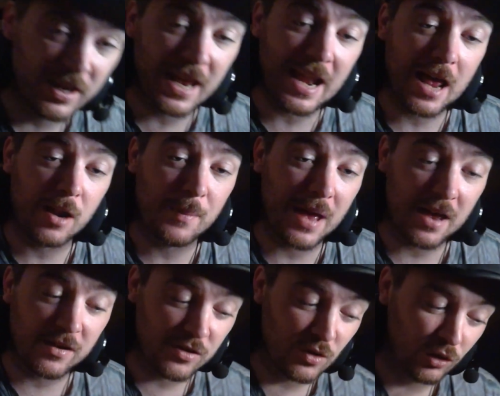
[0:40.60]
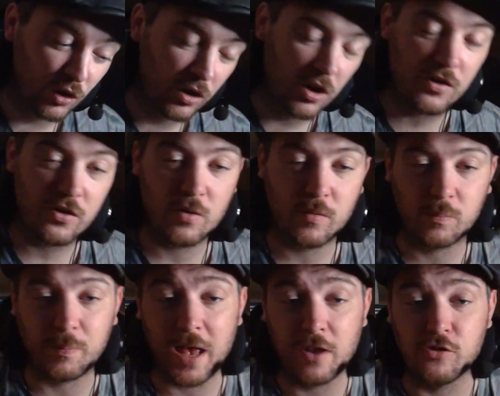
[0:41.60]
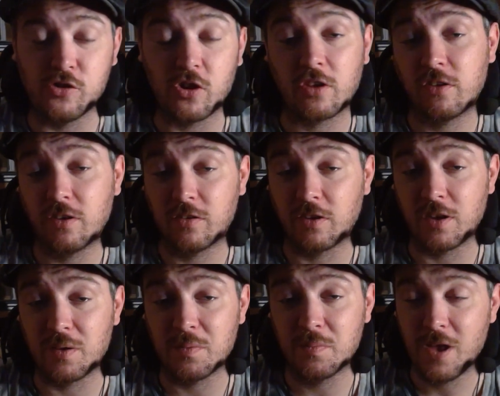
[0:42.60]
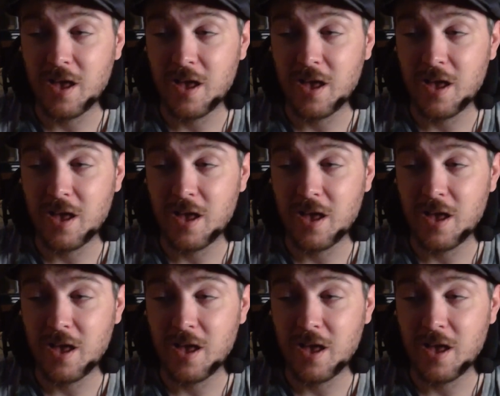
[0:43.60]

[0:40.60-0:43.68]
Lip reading: get out of bed, and you look under your bed just to see,